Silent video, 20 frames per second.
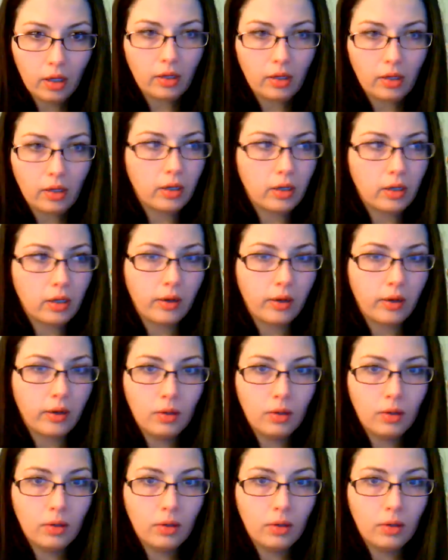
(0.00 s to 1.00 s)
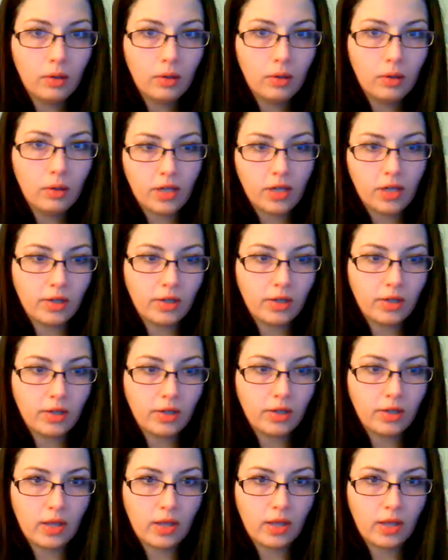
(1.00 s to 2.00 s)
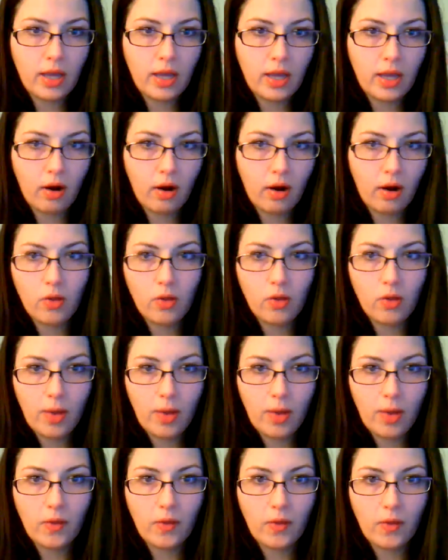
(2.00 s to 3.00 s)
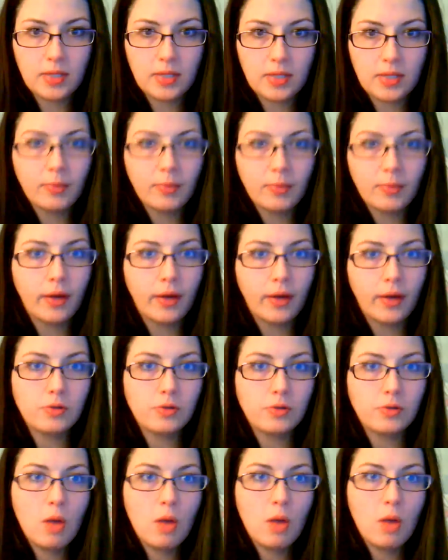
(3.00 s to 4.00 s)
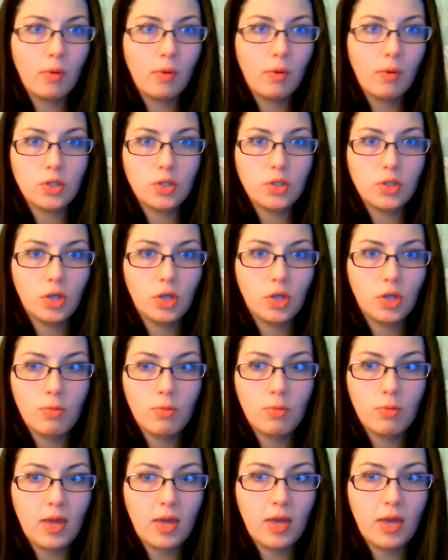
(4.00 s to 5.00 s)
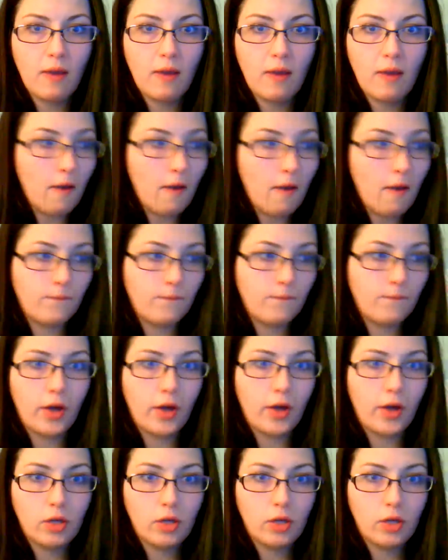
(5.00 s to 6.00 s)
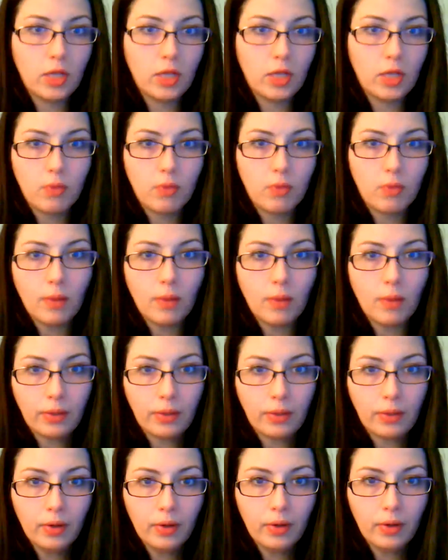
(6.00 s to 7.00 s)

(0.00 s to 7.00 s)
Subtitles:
You know, like they're just like they care all about all these embryos, but once you're a human being, fuck you, let's bomb you.